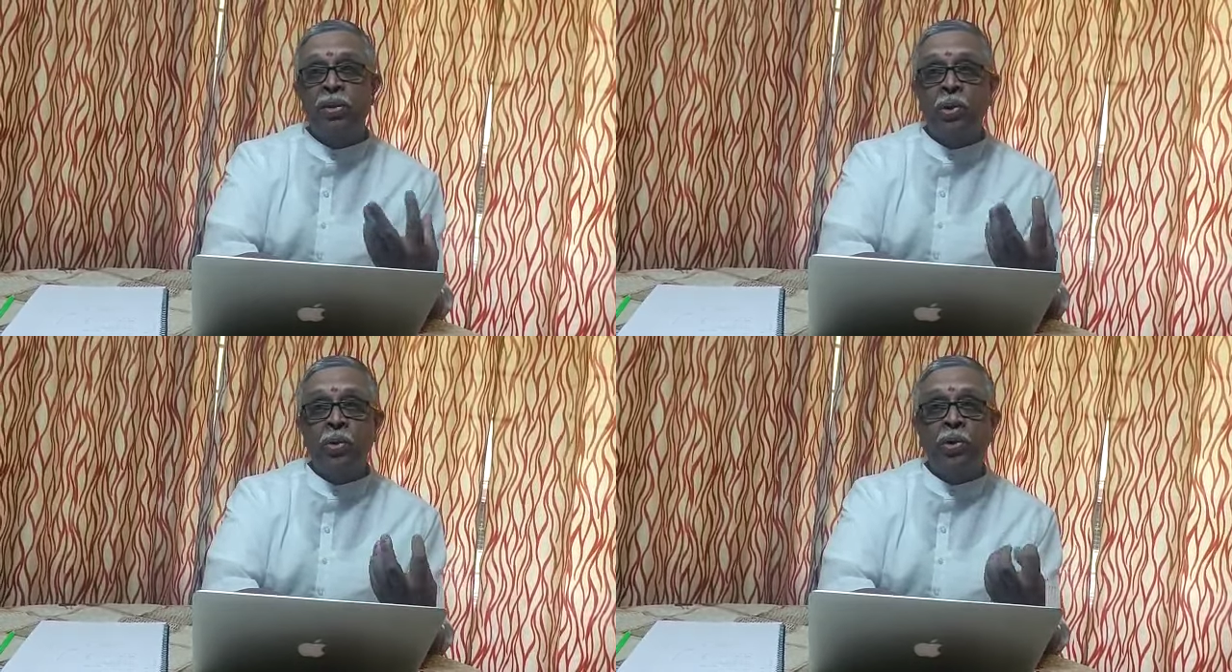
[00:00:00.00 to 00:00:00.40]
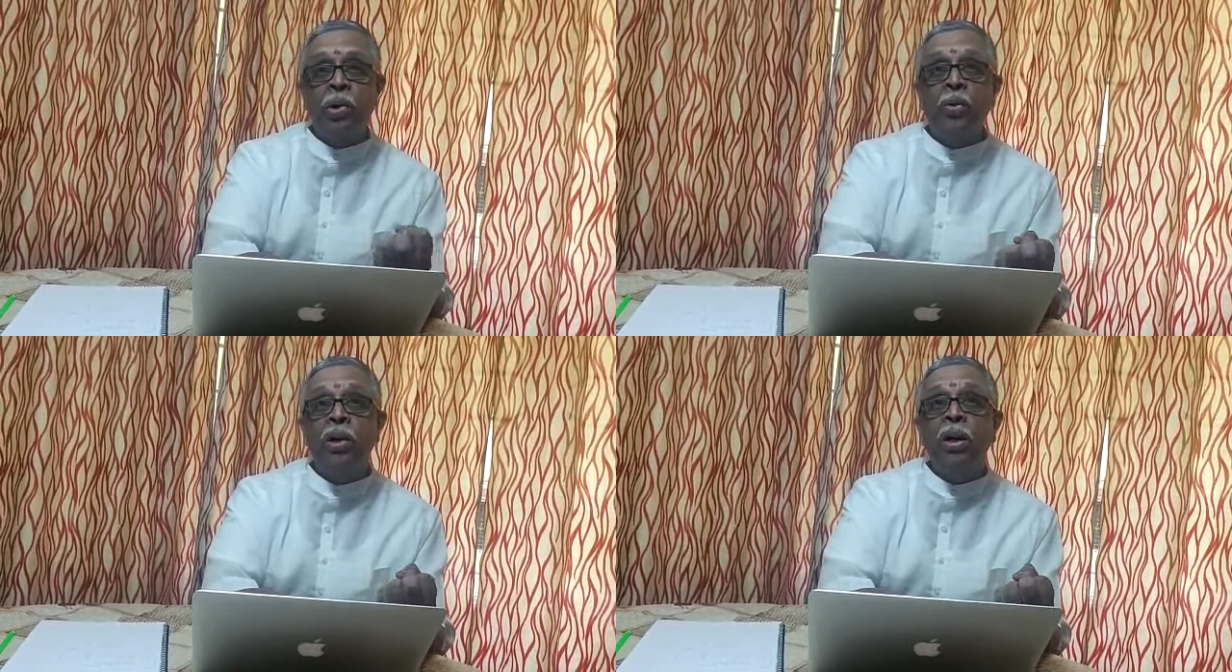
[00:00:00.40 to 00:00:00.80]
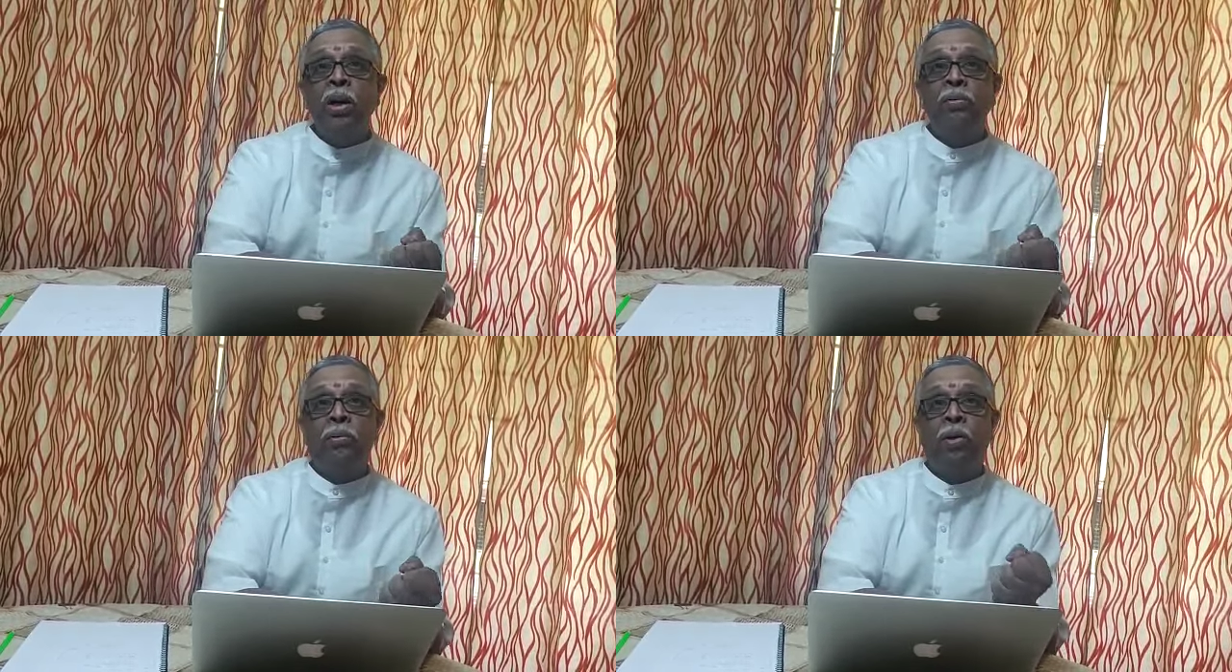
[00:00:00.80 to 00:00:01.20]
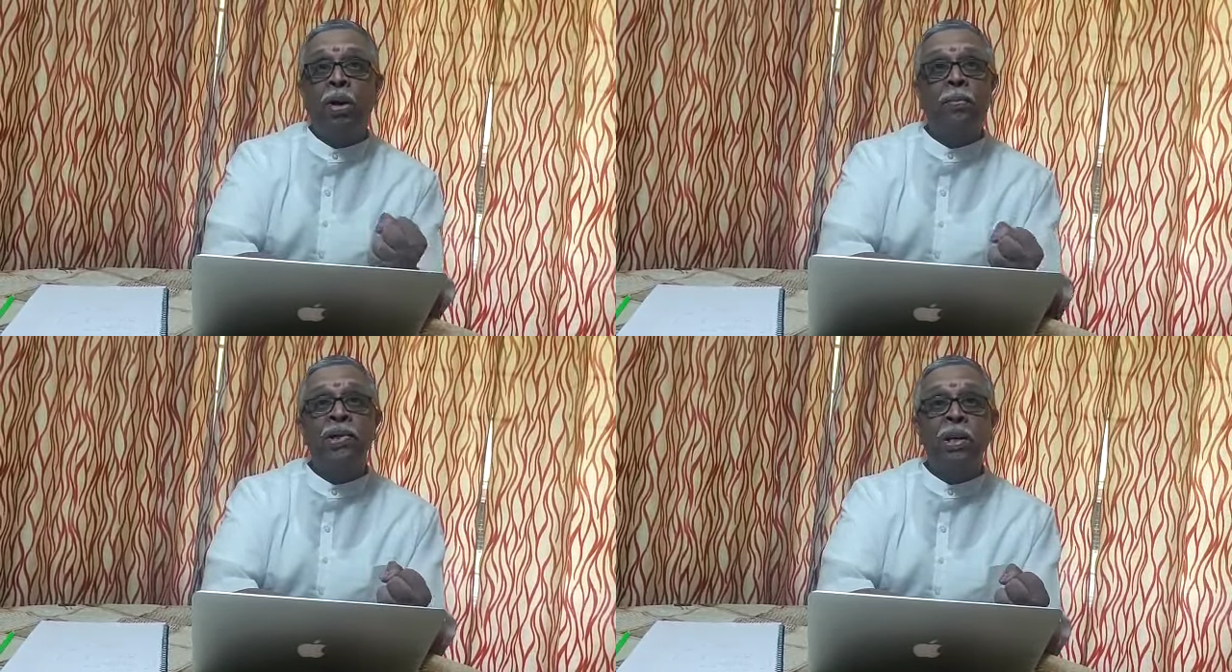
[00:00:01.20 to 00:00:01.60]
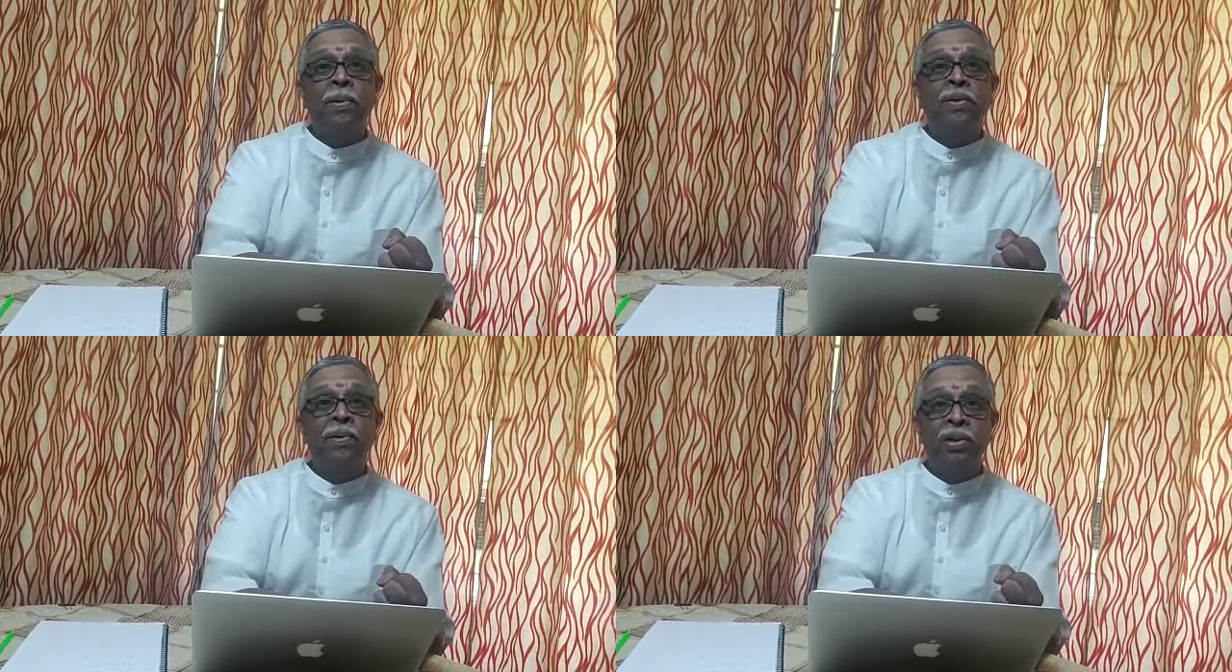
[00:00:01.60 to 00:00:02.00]
you don't do it for commercial
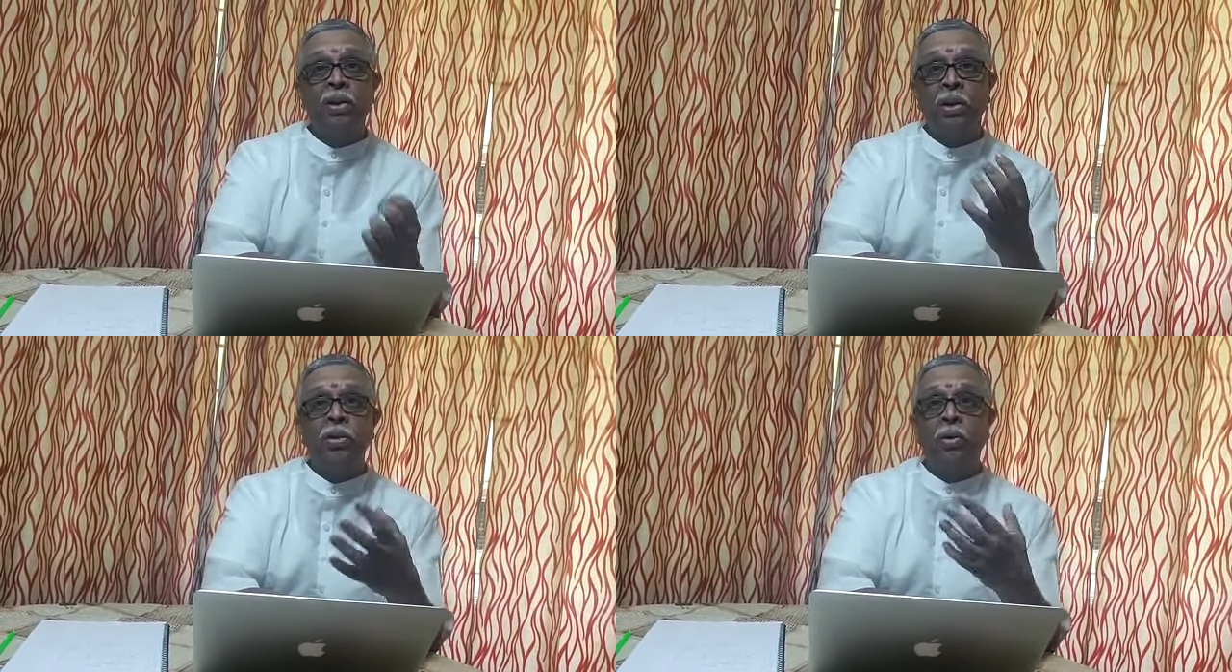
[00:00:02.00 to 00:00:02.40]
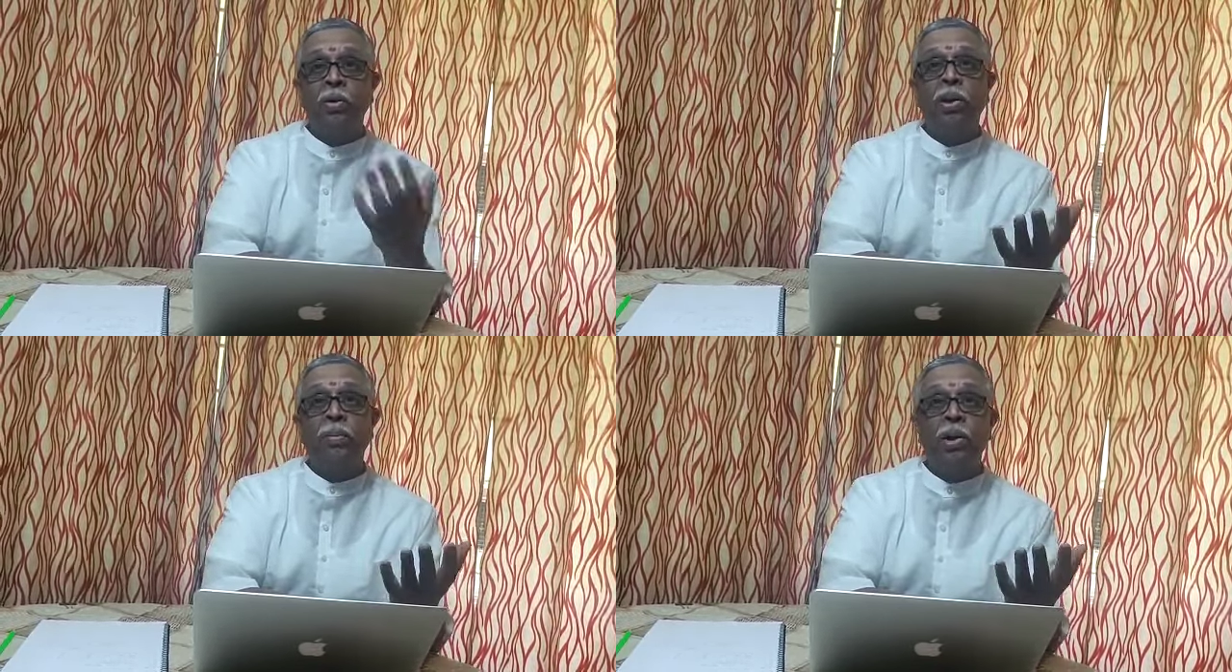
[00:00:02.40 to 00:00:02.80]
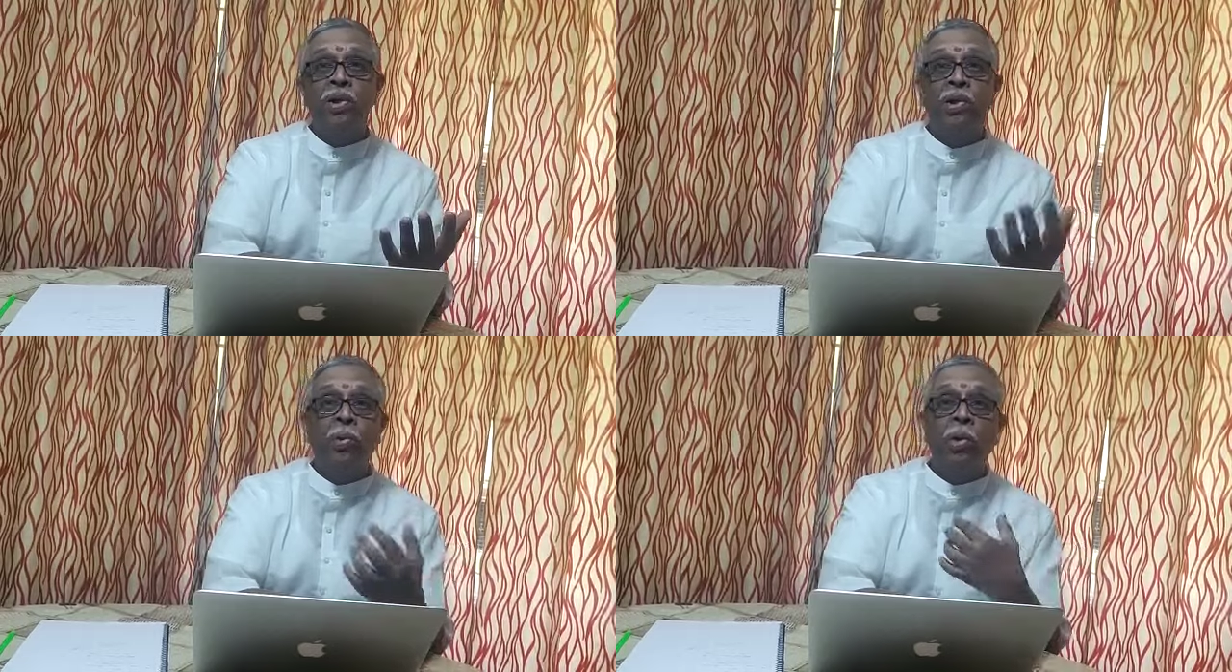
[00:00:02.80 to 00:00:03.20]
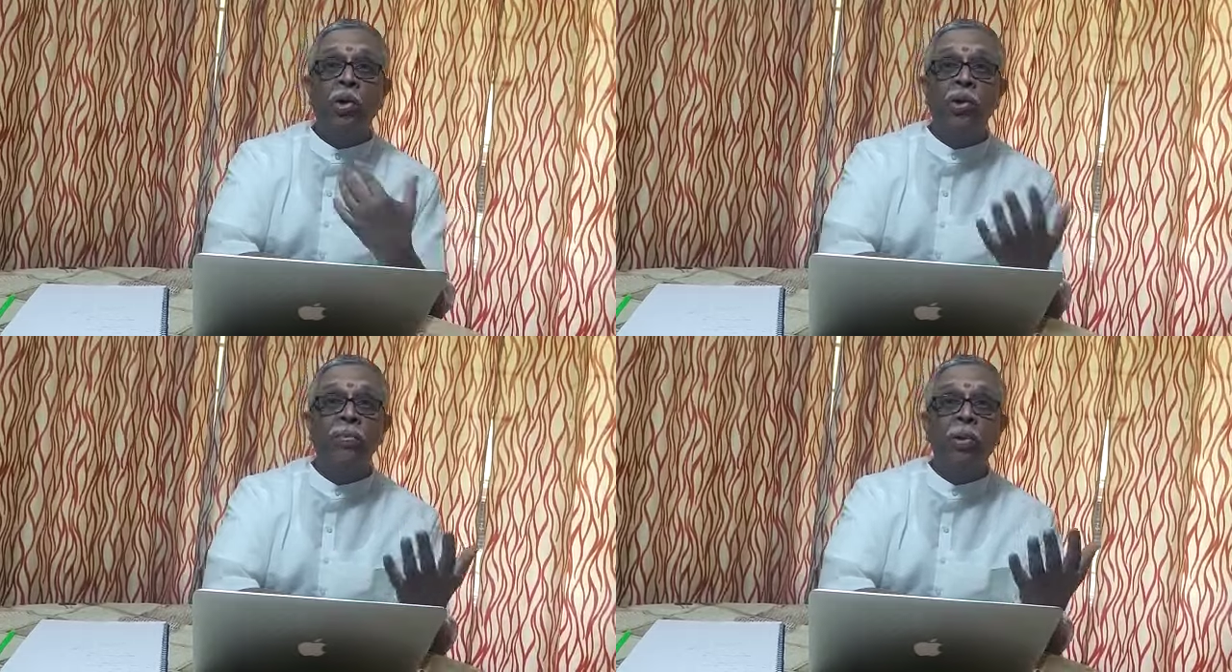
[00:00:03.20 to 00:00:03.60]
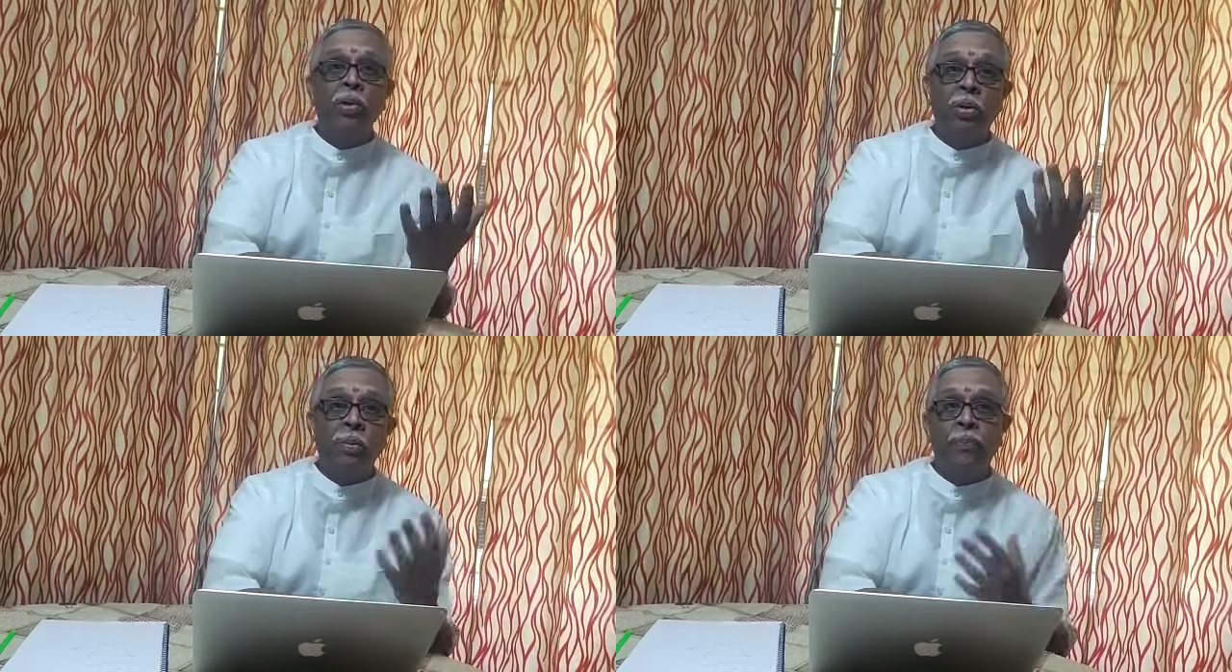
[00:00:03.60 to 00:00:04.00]
benefits. You do it because you want to
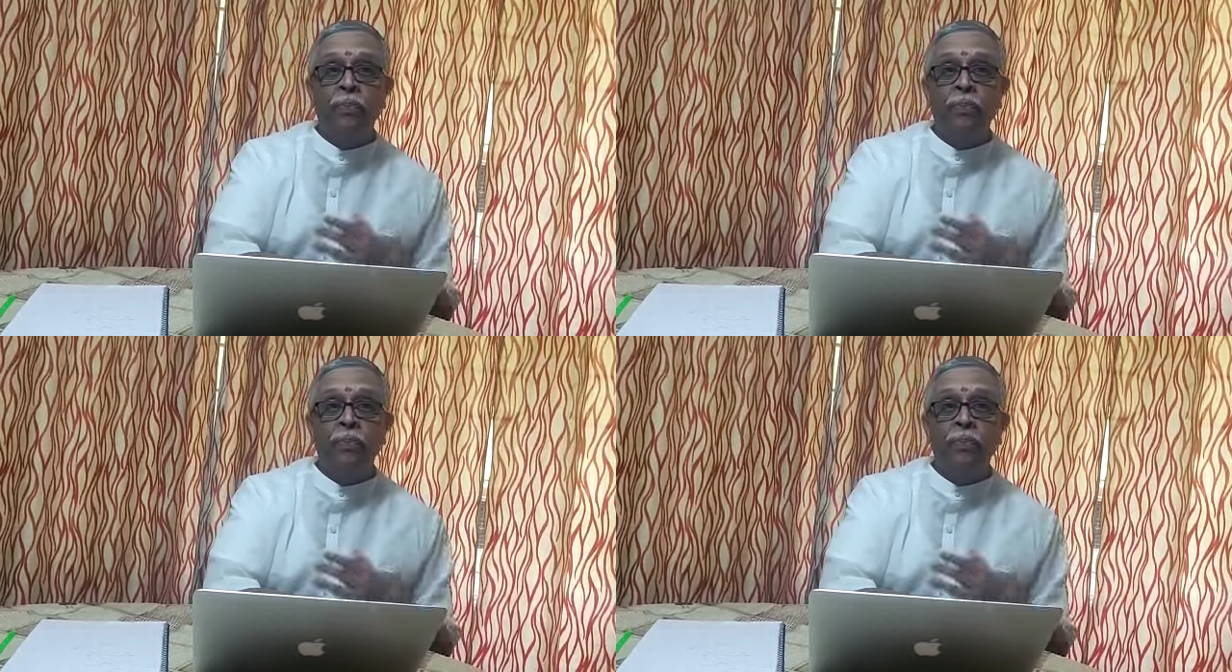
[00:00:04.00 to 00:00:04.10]
contribute.